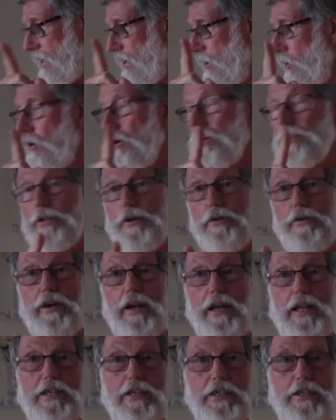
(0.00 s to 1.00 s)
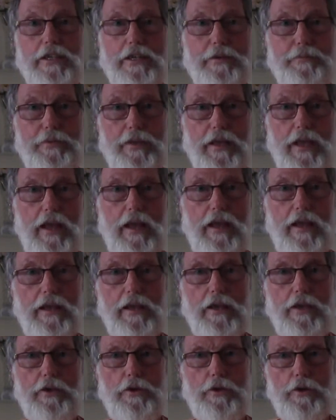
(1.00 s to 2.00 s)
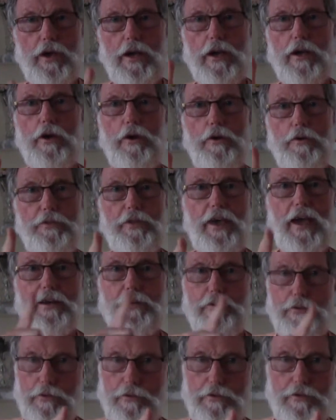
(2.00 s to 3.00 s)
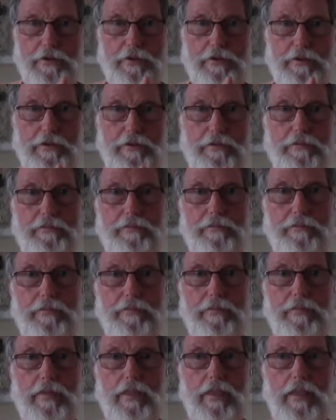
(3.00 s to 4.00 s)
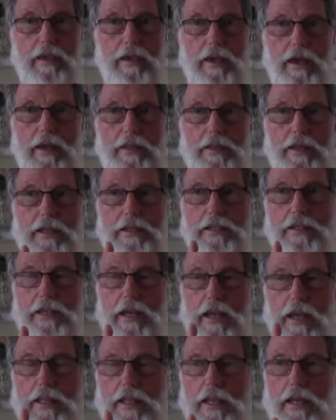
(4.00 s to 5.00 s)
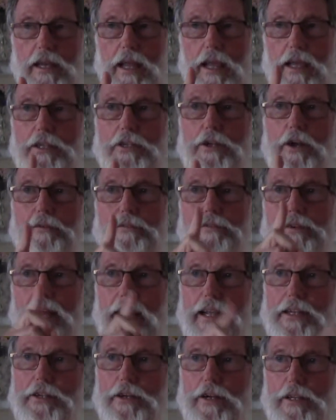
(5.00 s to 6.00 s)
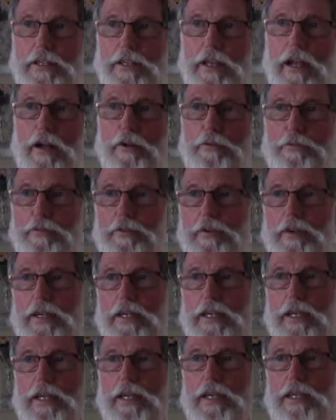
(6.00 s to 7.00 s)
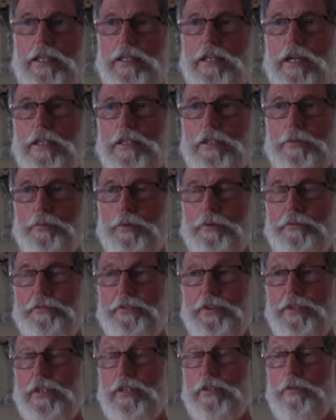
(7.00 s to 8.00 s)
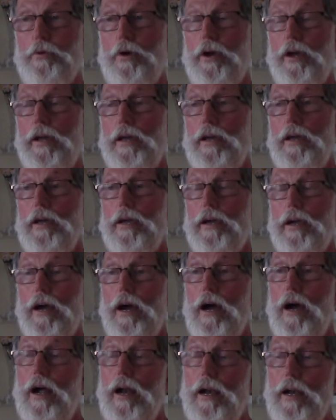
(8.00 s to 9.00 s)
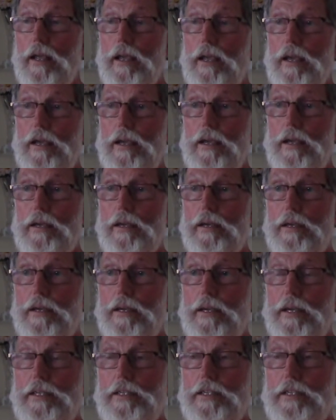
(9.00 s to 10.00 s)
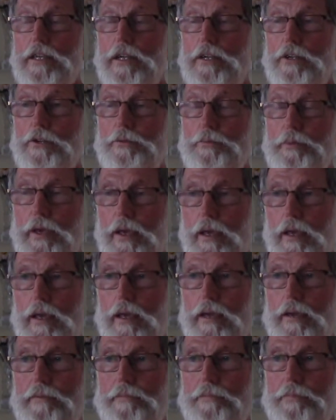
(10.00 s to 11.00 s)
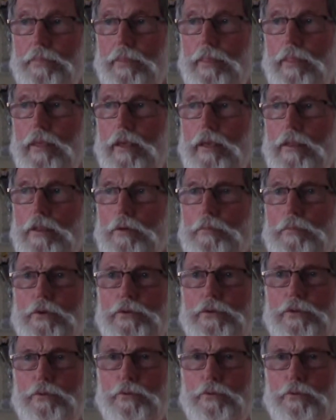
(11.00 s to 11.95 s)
a causal relationship there, you can go that route, and then say the nature of nature itself is not smooth. This is why Kali is said to be the most